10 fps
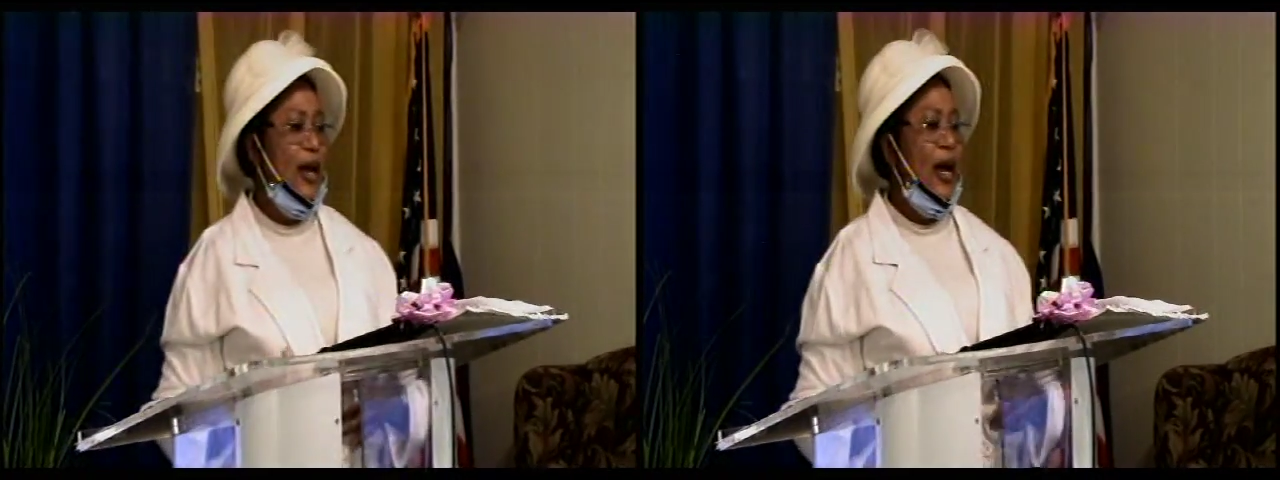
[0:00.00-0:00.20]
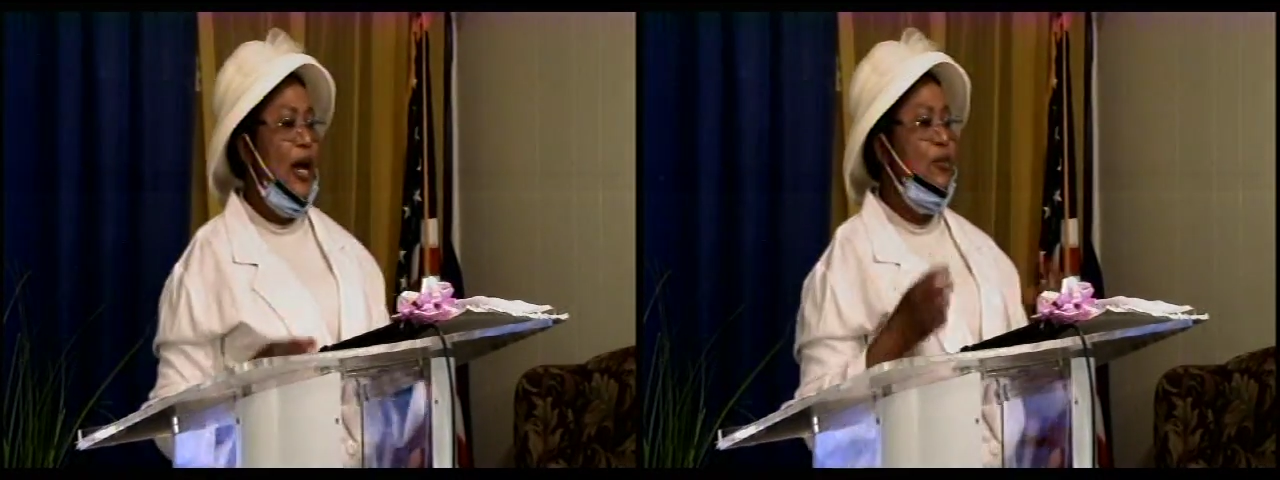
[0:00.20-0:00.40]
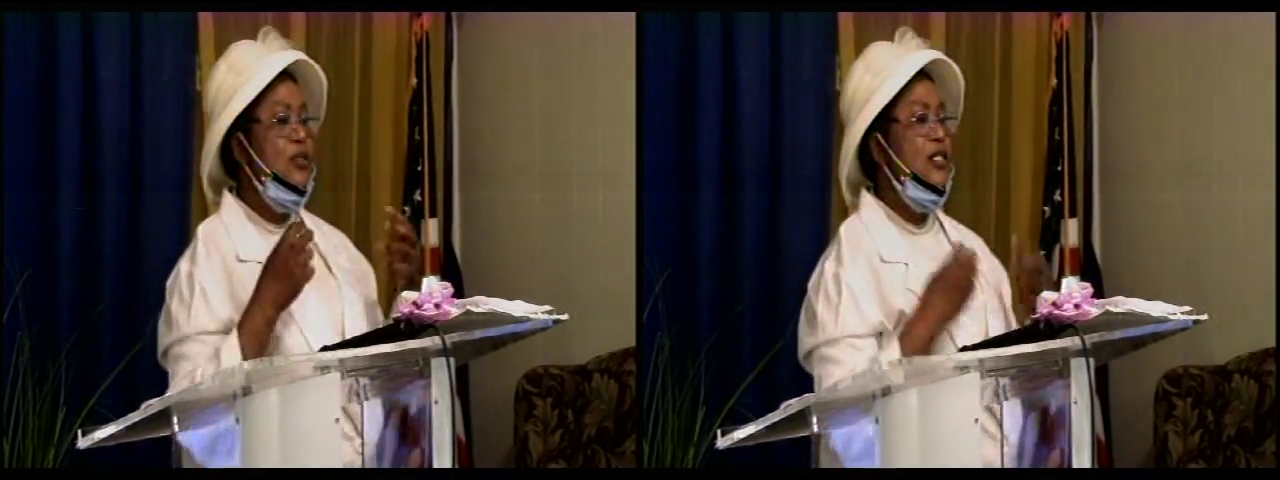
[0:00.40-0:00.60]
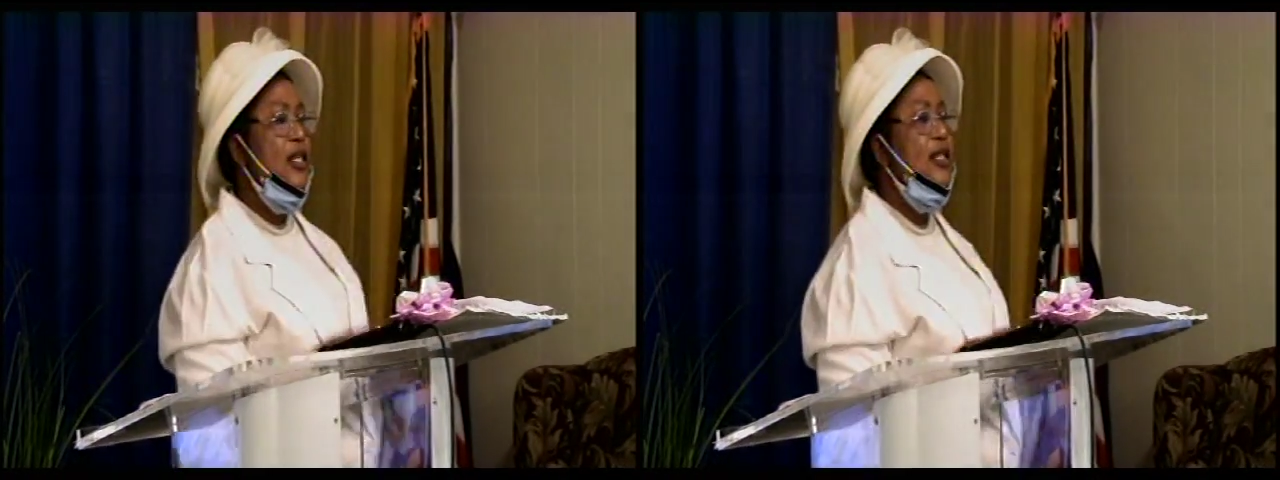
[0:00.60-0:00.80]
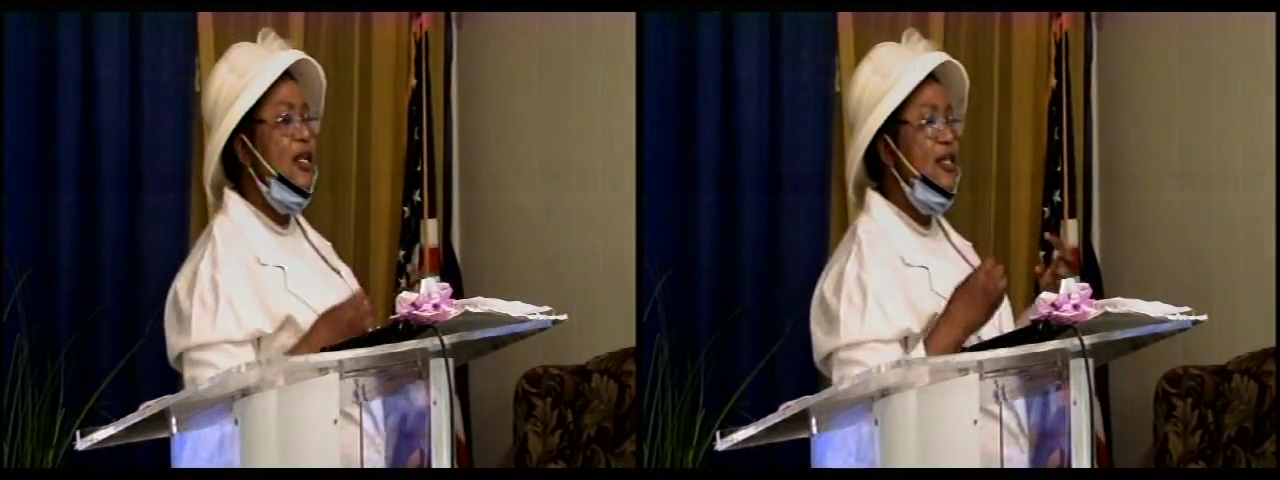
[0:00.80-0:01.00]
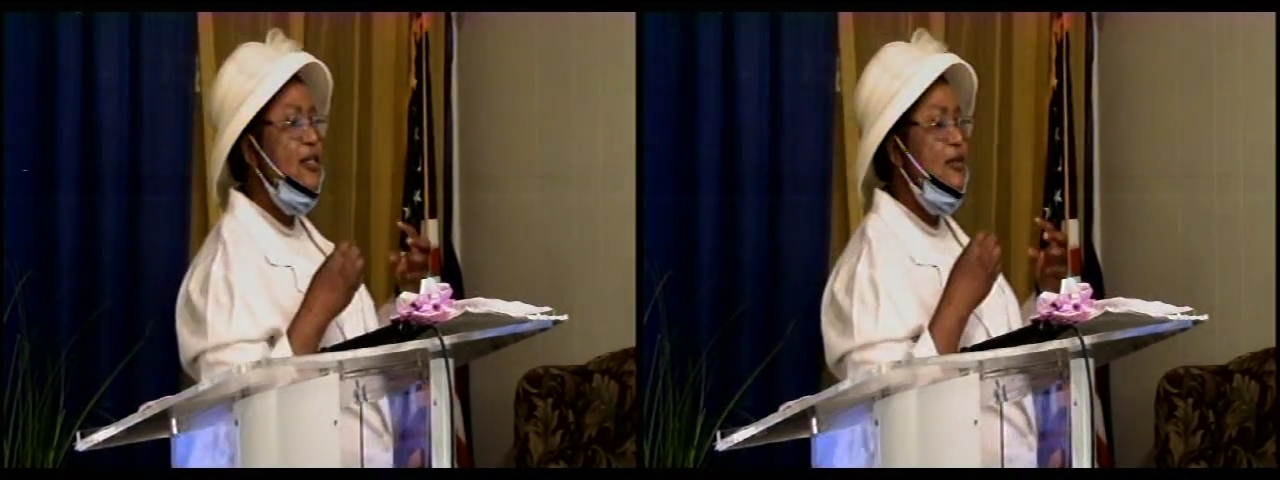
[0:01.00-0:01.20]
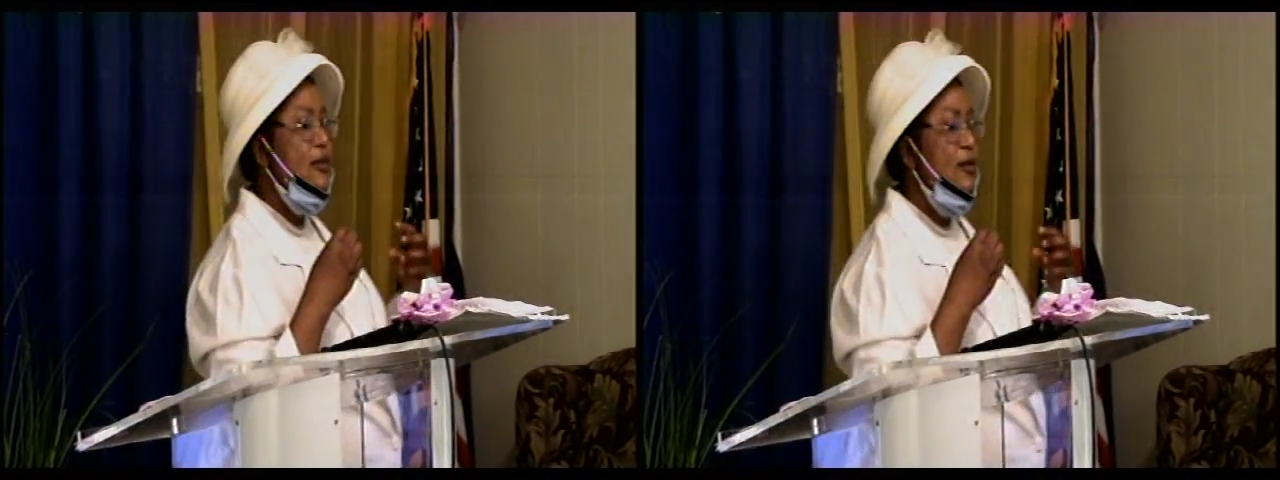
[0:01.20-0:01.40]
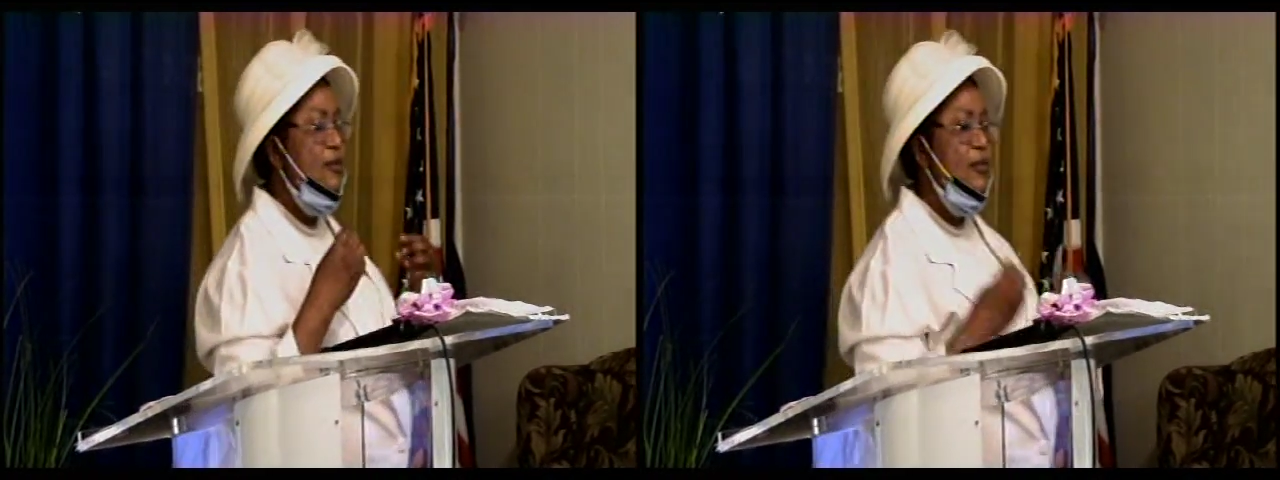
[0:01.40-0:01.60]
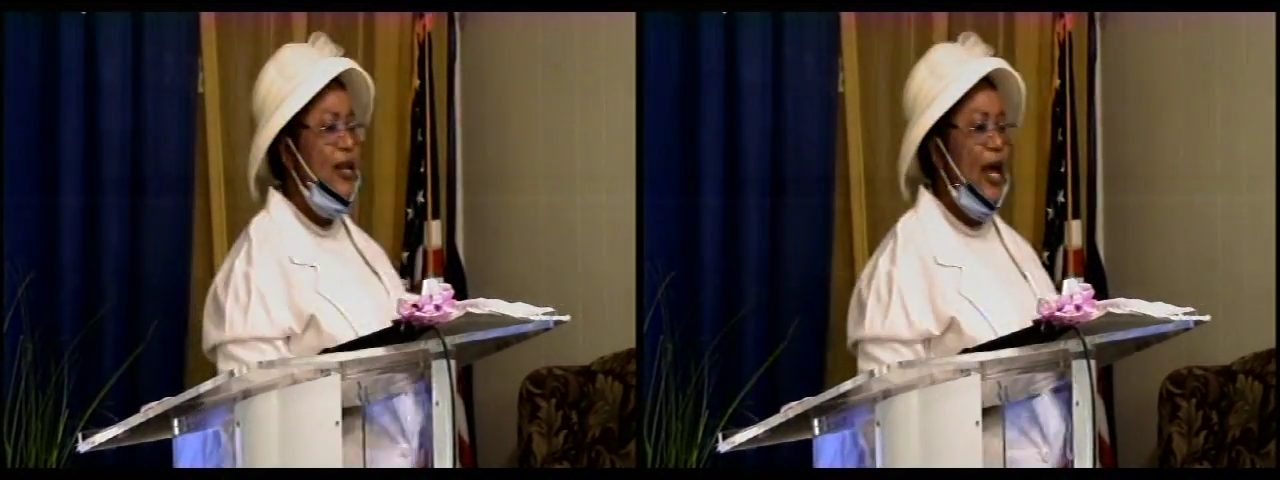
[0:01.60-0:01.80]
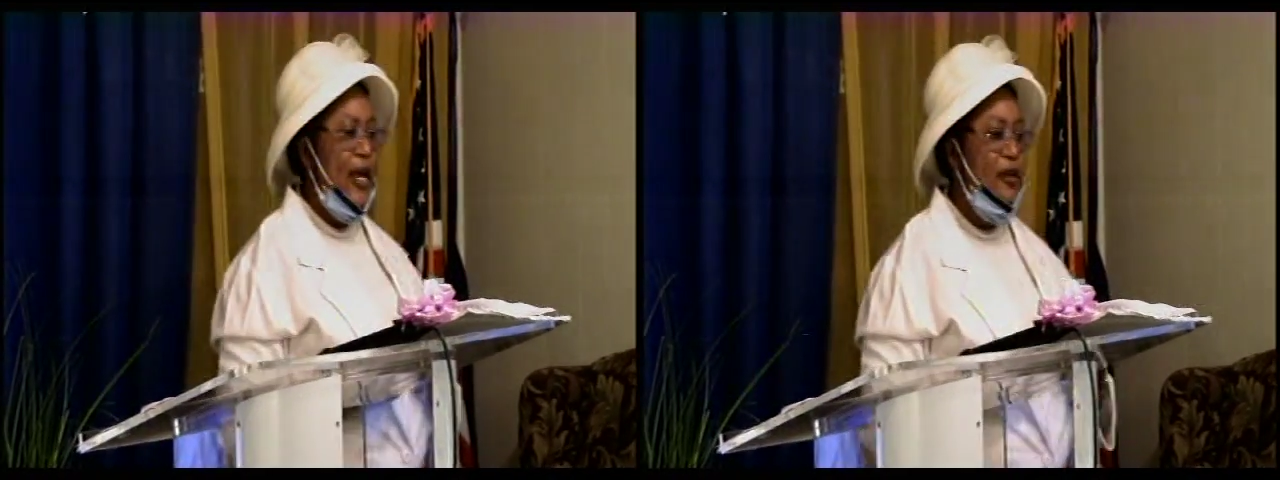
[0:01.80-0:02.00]
I could see this
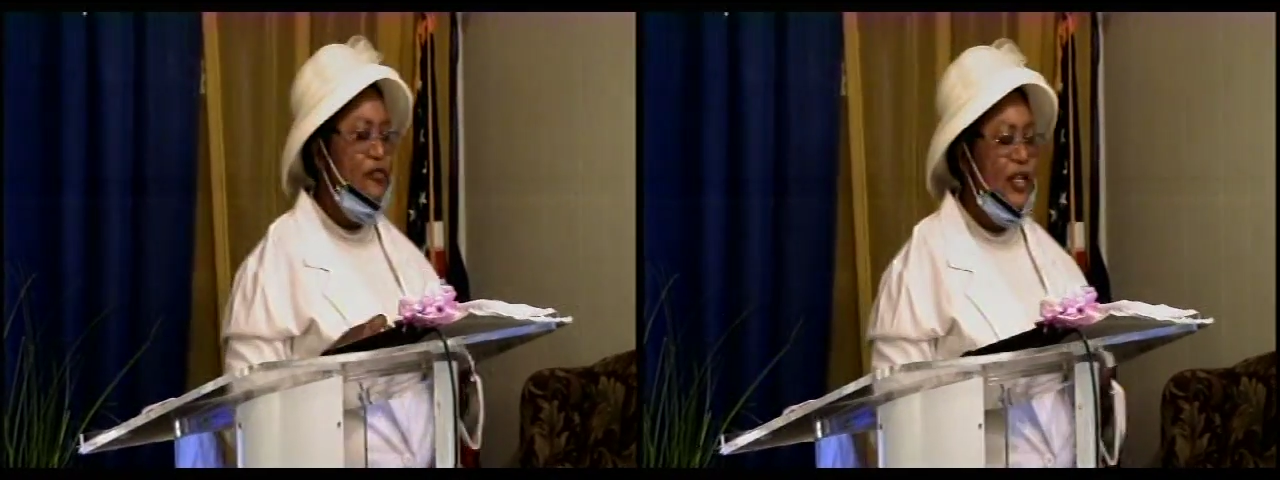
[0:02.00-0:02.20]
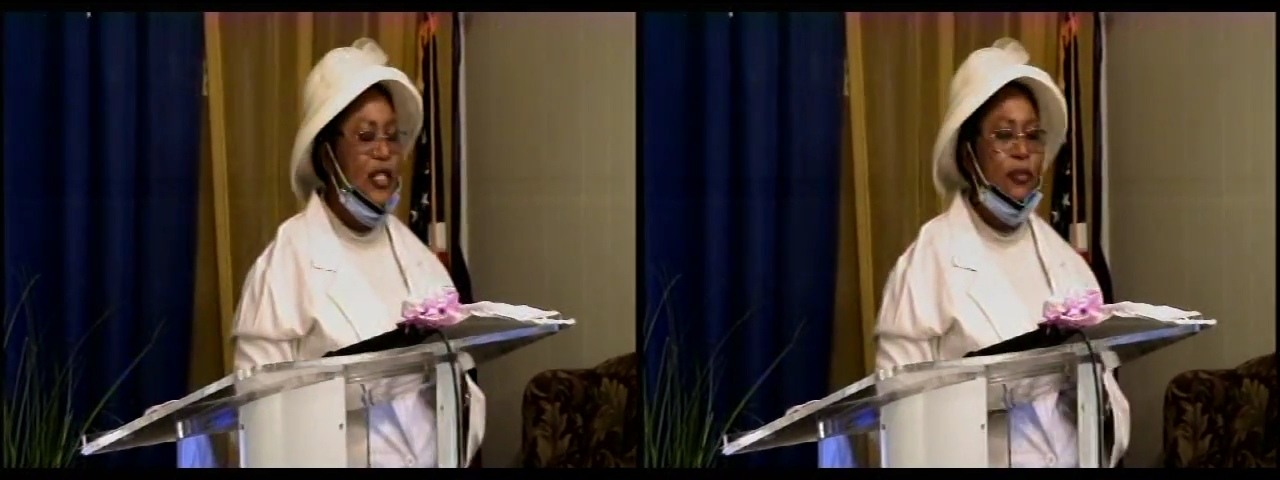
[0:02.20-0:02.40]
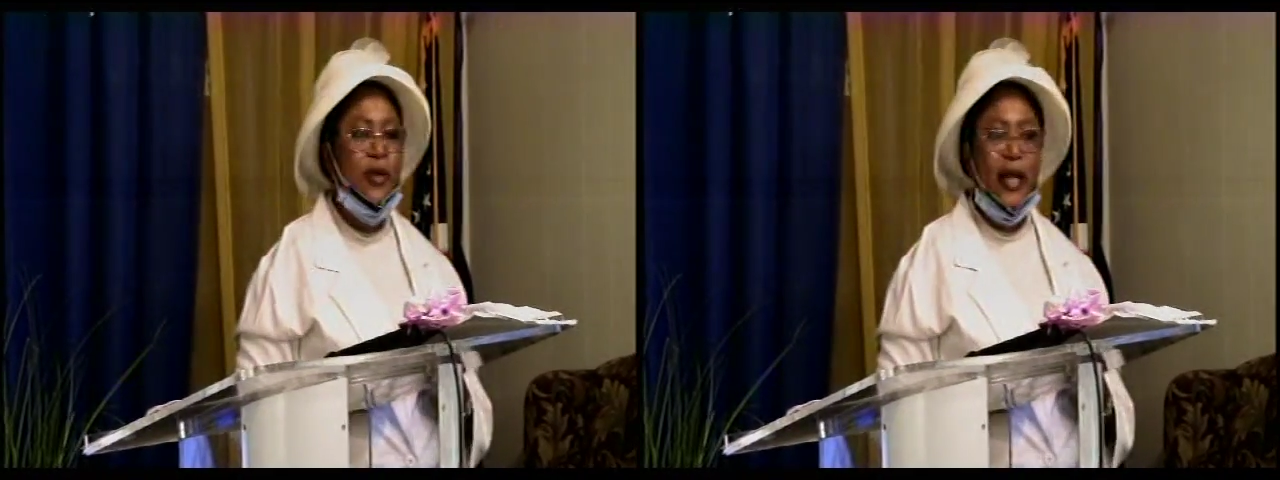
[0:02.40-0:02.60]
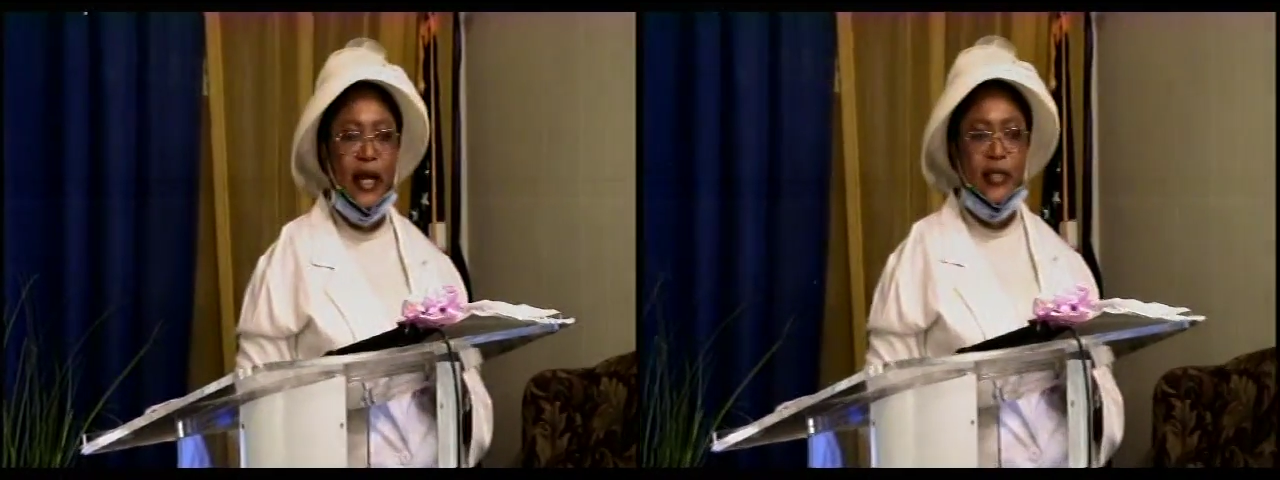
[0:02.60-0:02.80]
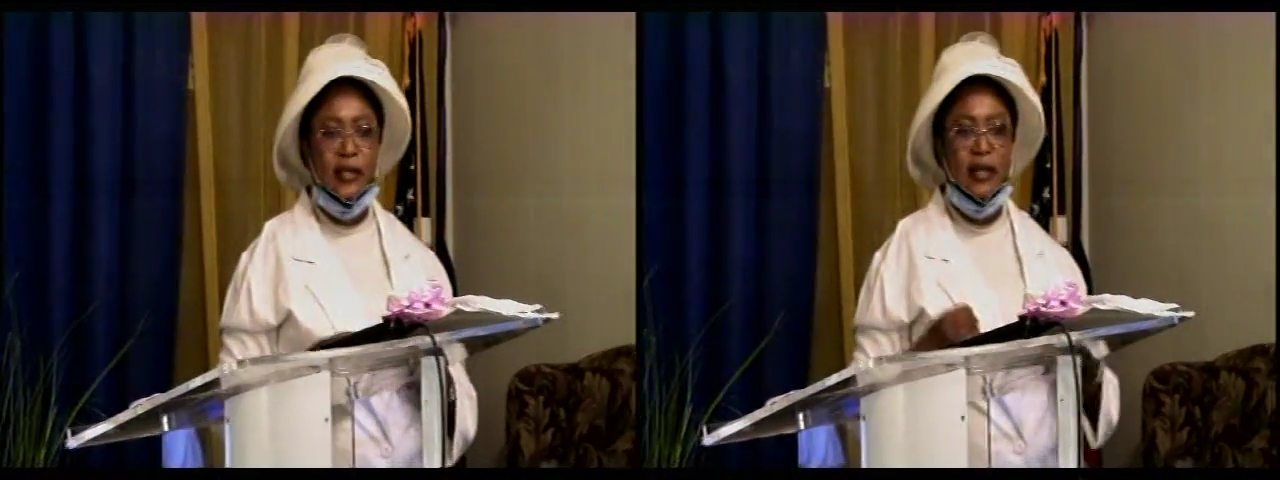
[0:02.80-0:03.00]
light, invisible light,